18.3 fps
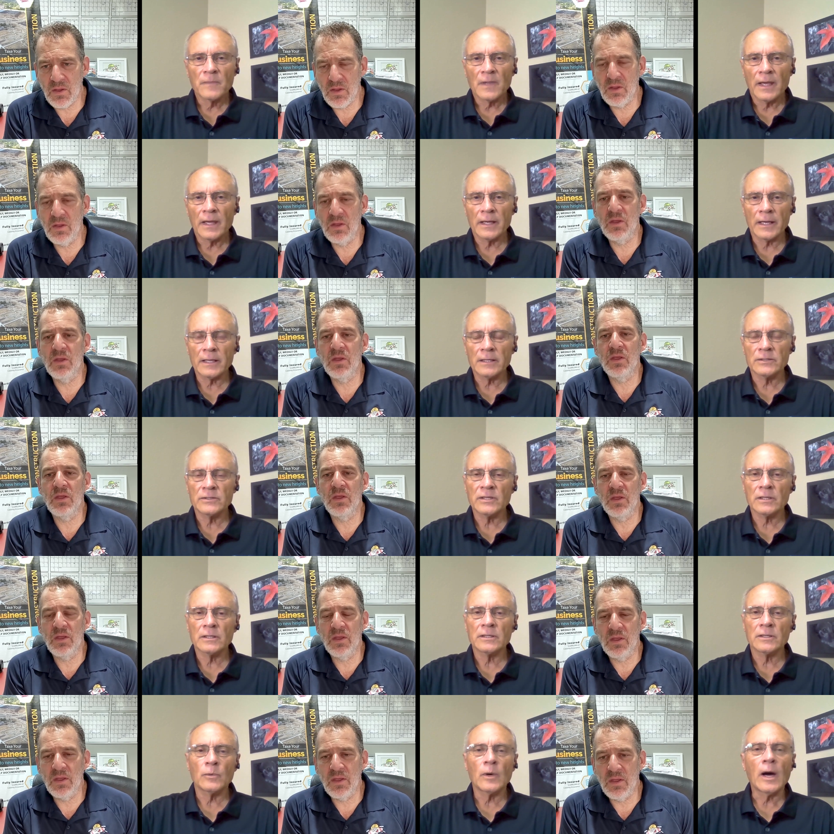Speaker 1: And I can tell
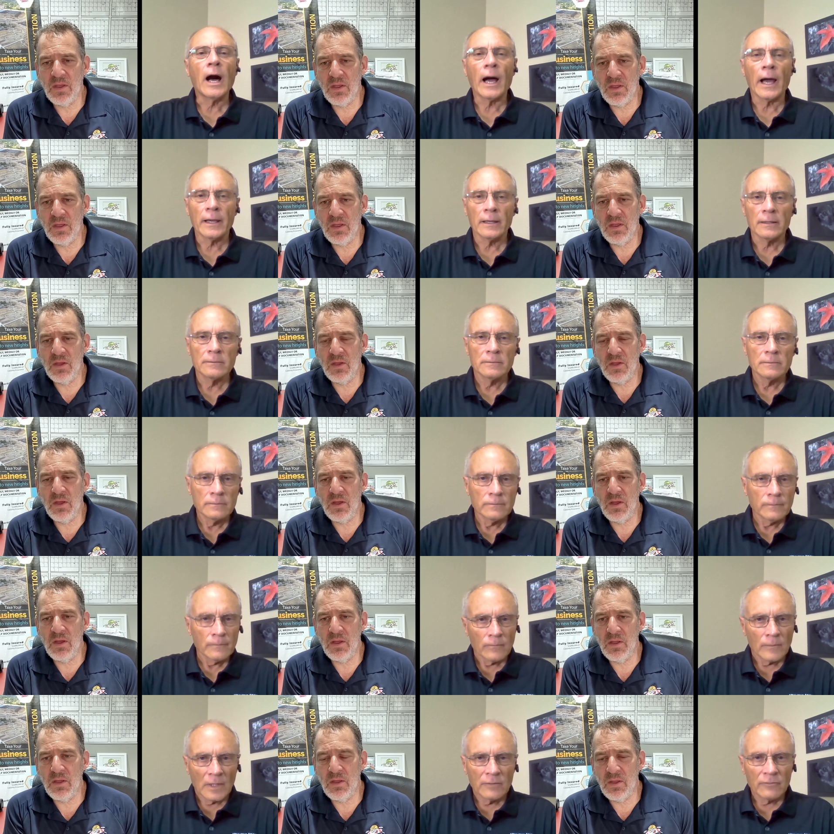you why.
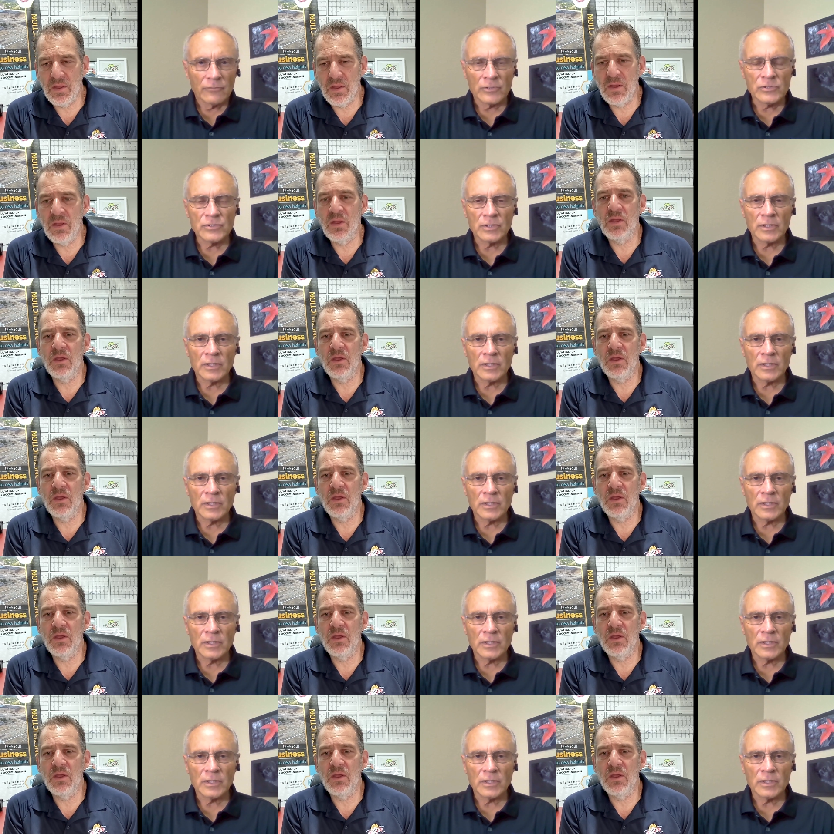First